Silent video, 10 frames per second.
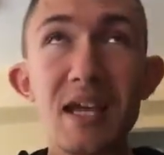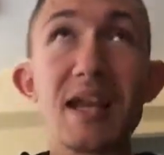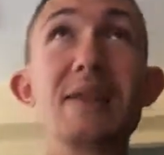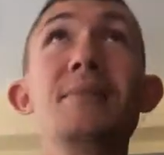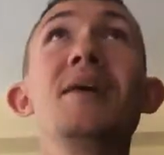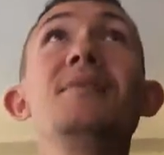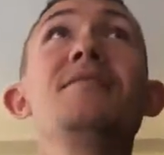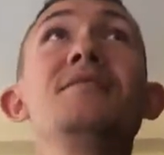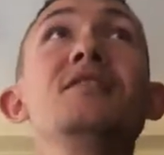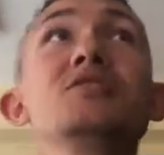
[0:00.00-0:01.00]
And it made me
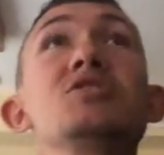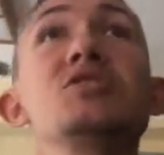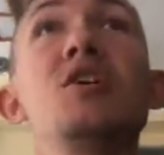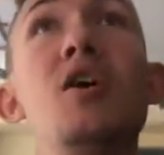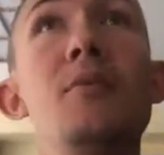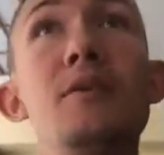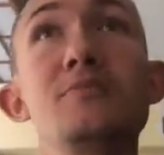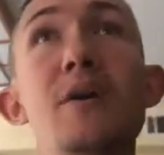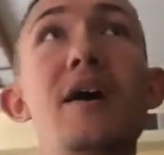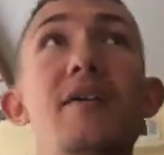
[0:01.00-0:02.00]
feel so
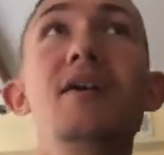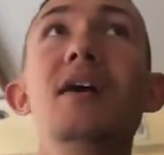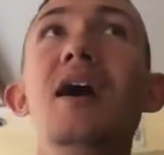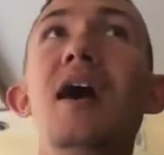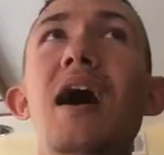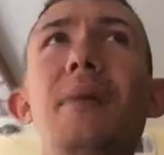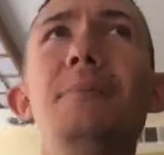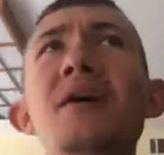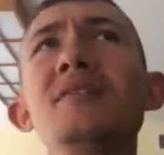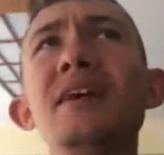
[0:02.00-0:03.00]
much better. I
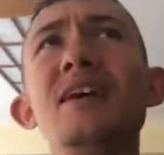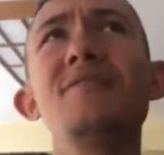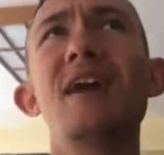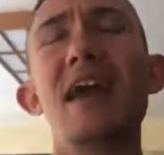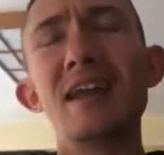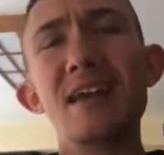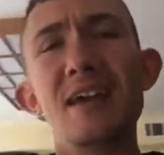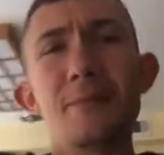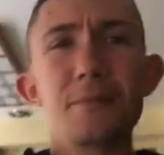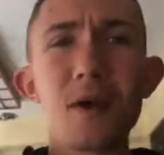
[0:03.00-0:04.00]
barely have
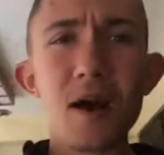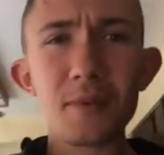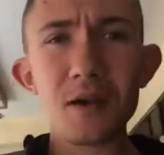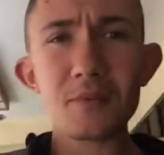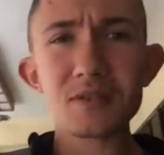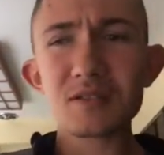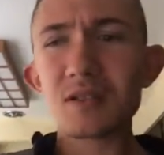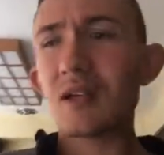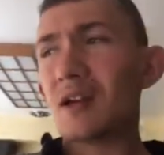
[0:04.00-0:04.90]
any problems.